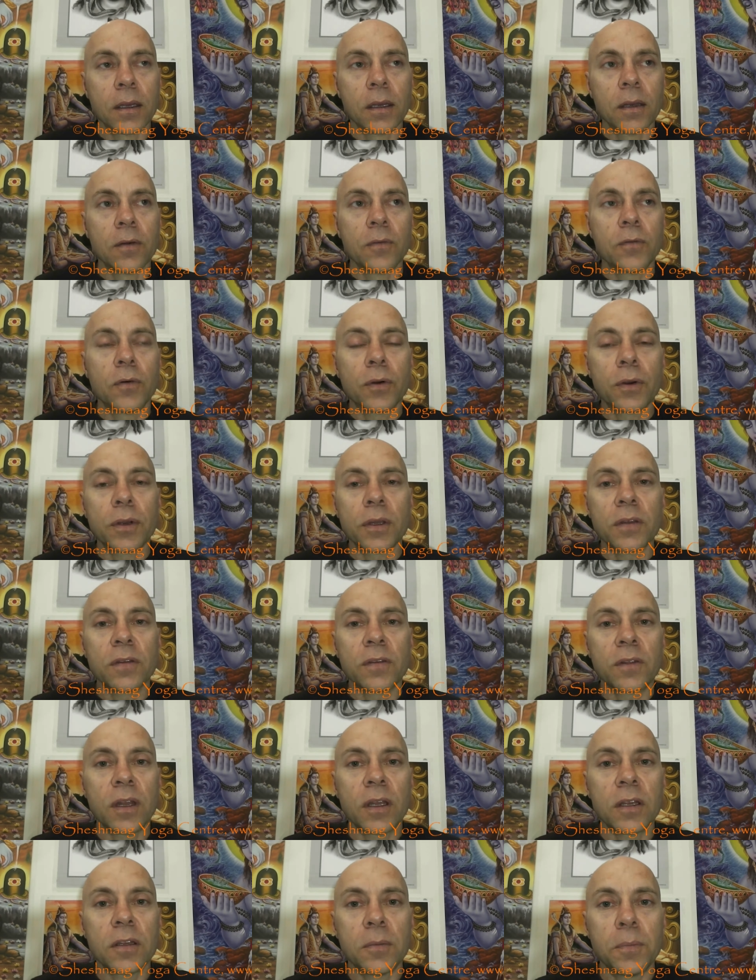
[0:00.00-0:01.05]
for an
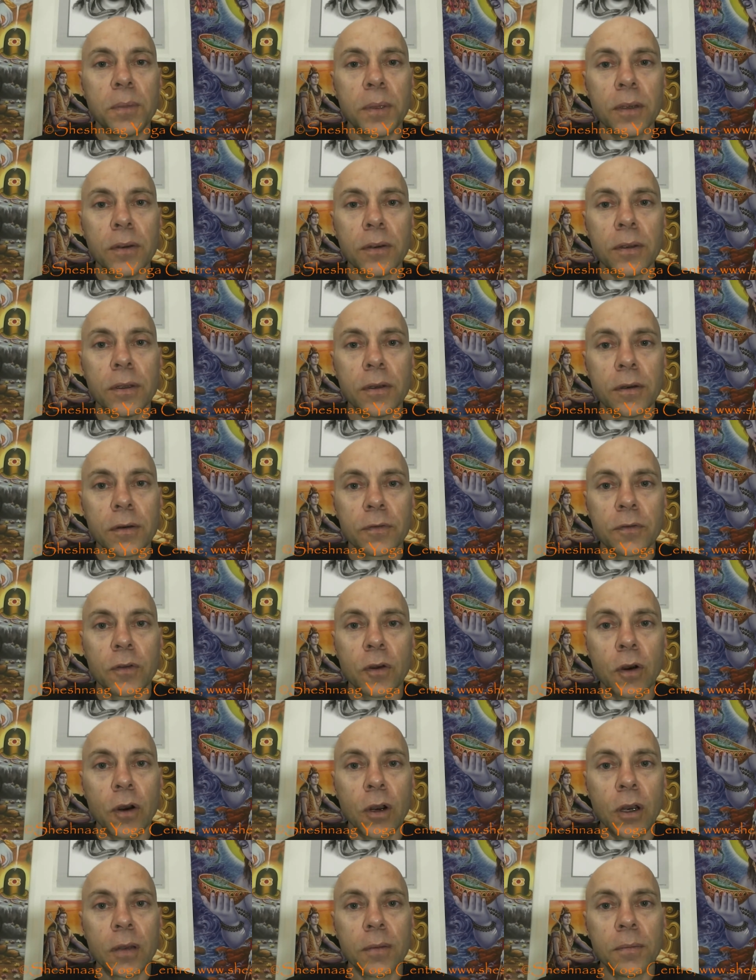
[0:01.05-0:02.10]
extended period of
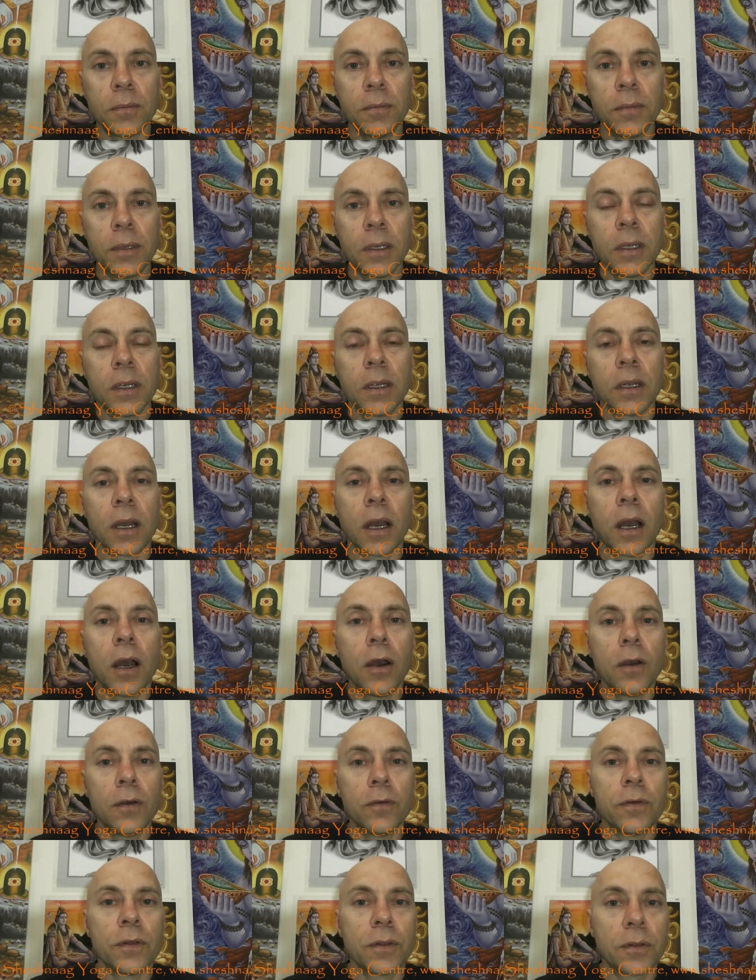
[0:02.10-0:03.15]
time,
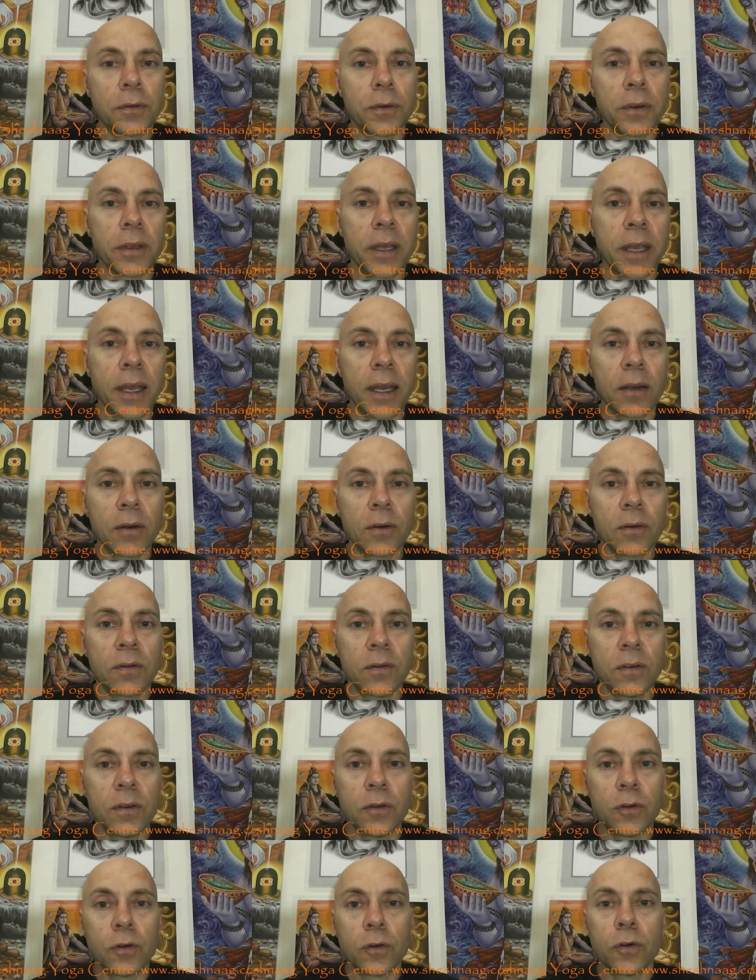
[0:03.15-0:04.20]
over 3 hours
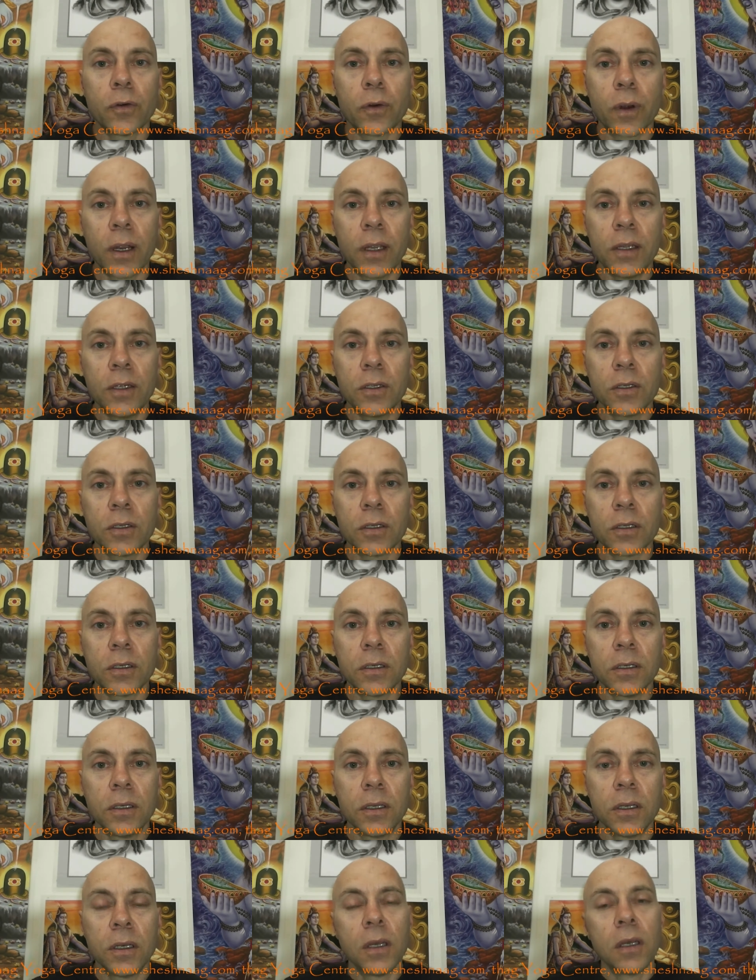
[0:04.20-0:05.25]
in duration,
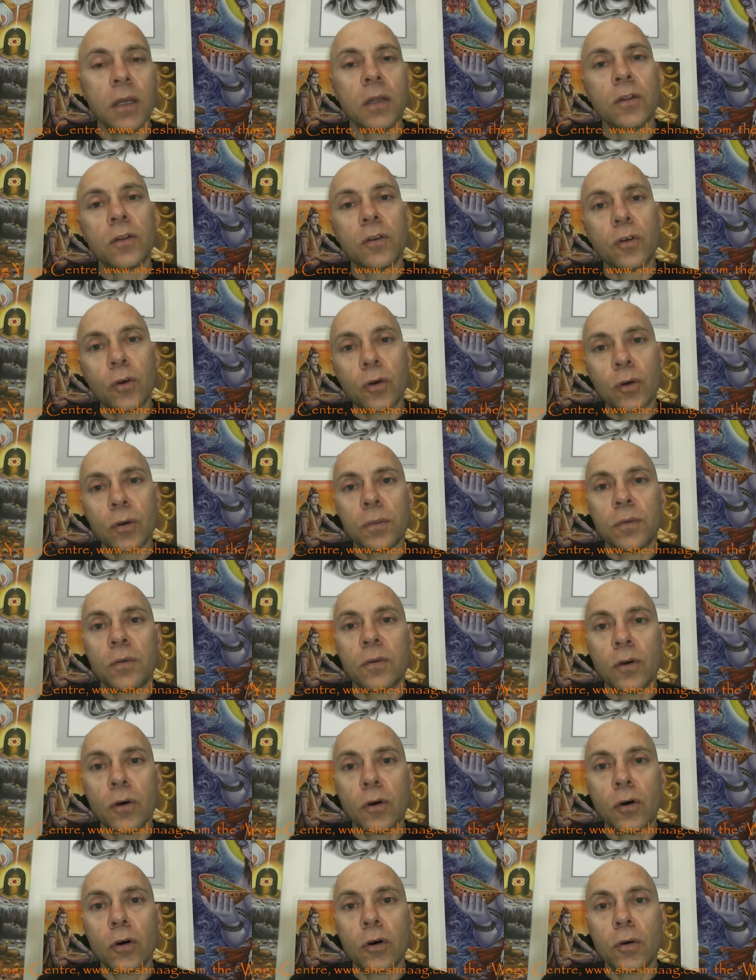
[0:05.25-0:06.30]
to
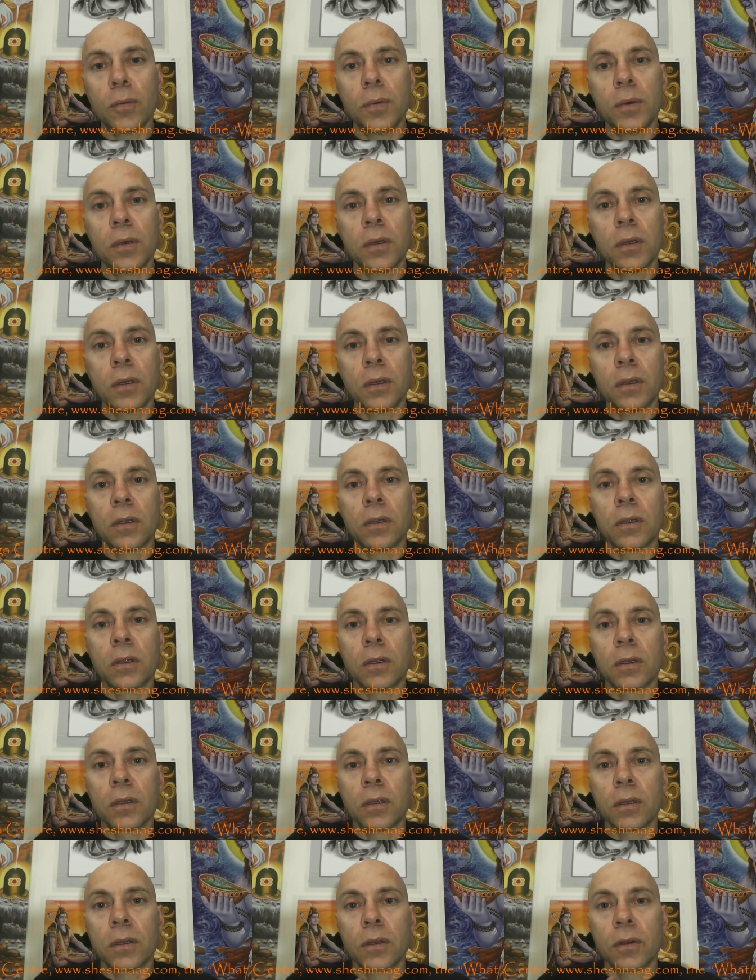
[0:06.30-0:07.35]
absorb
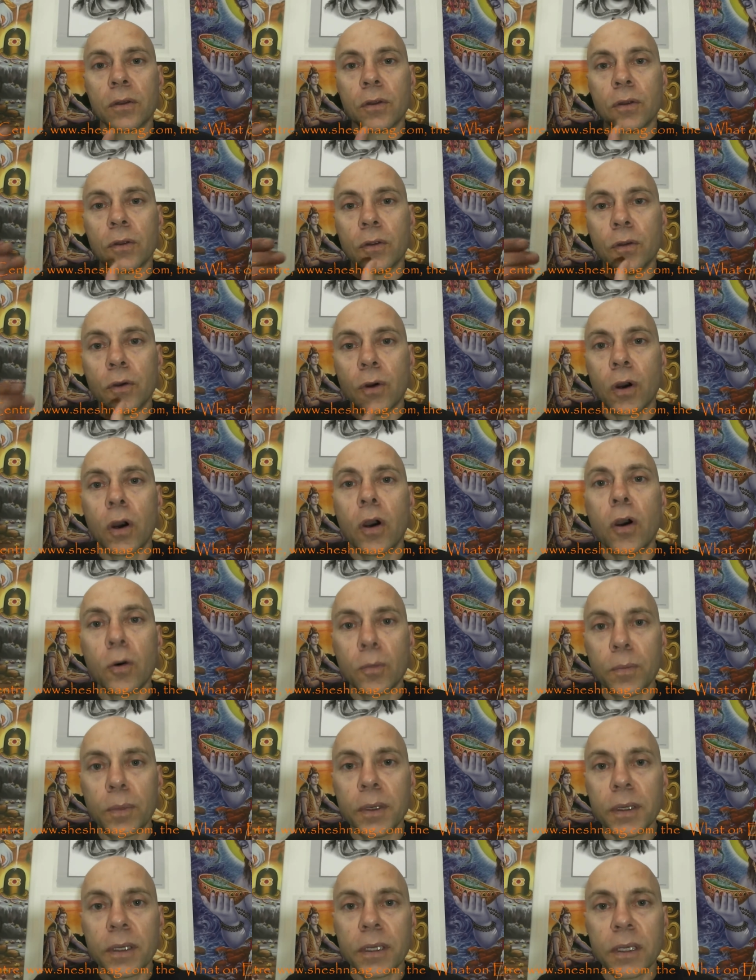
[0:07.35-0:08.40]
your whole
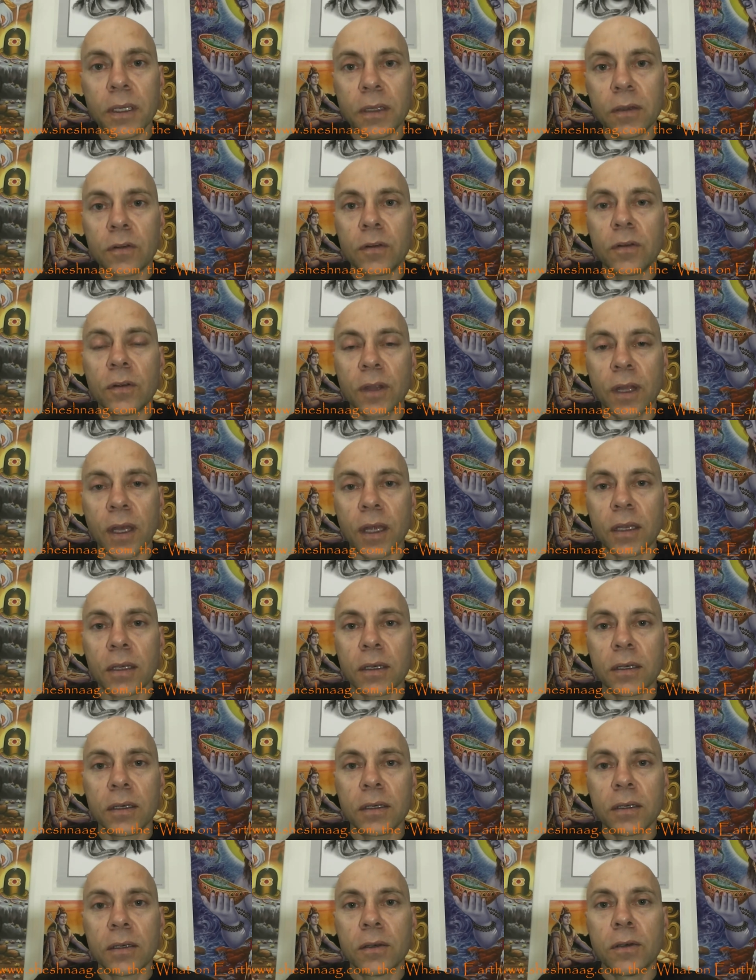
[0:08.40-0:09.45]
being into that
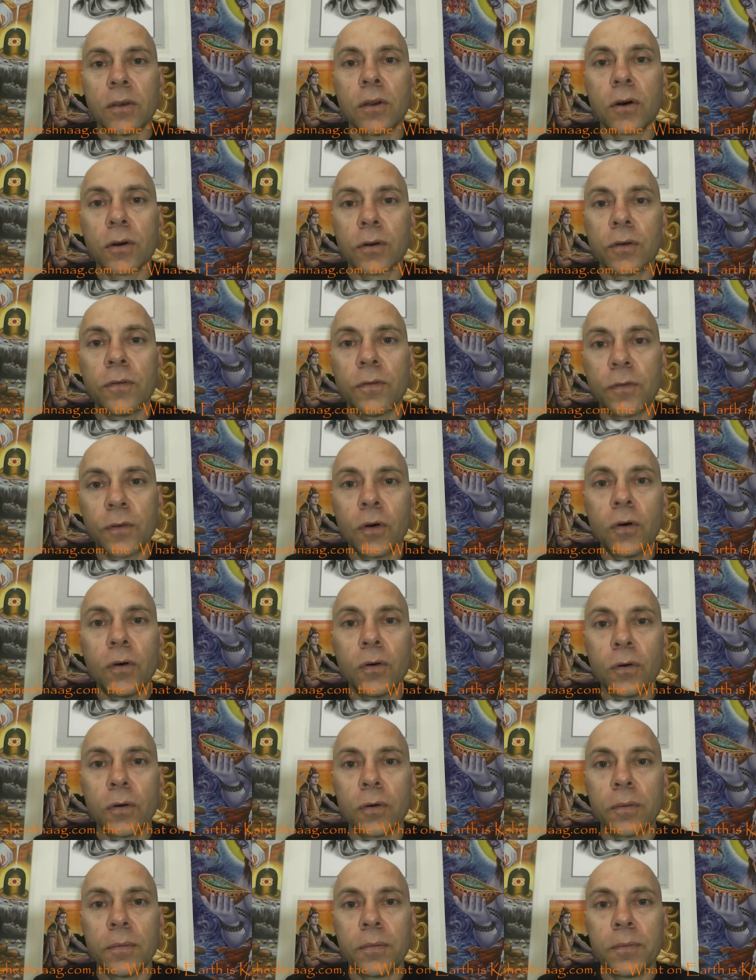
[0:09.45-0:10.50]

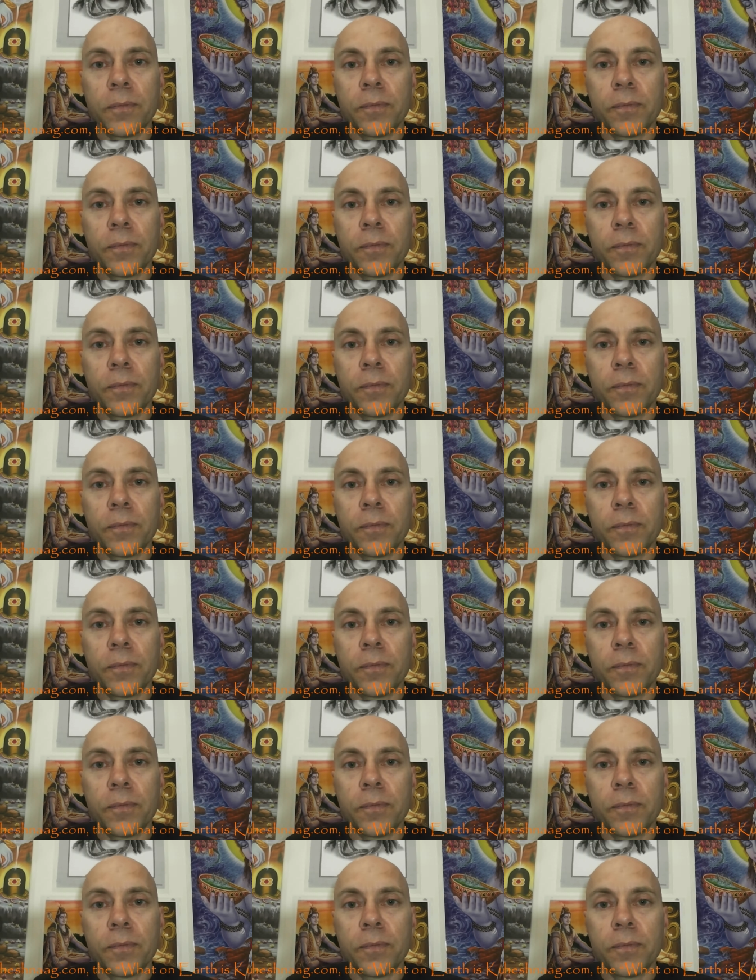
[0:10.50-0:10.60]
non-form?